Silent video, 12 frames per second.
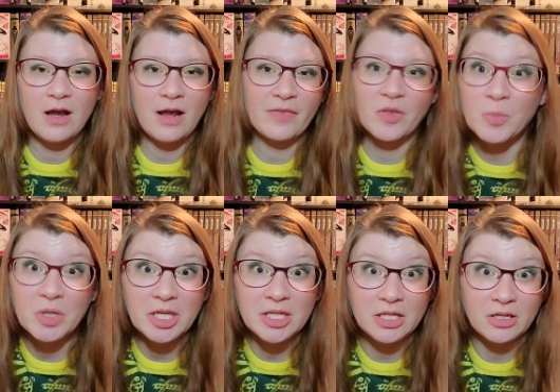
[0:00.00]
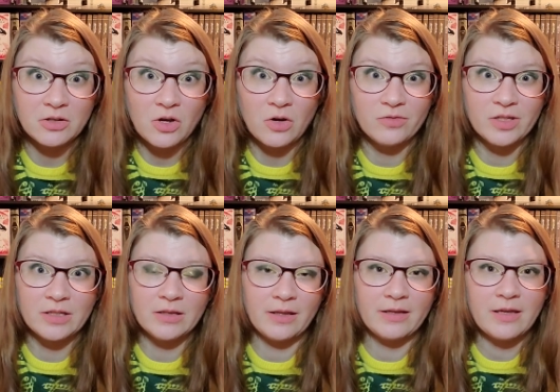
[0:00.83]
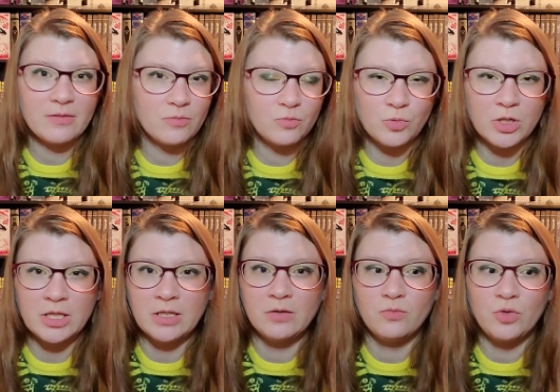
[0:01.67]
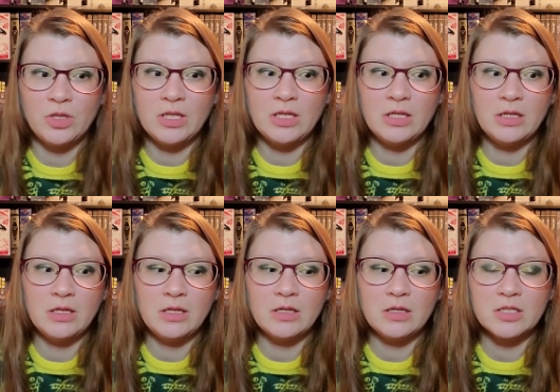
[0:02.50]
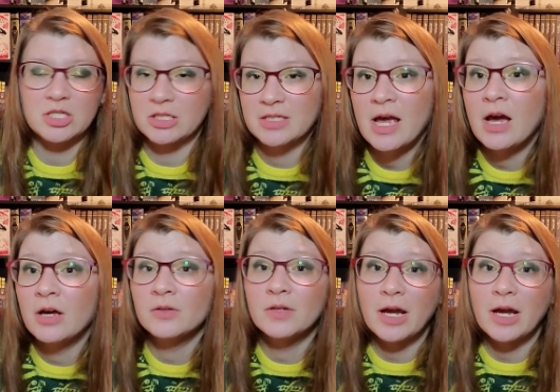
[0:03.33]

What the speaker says: at the beginning of COVID, like when we shut down.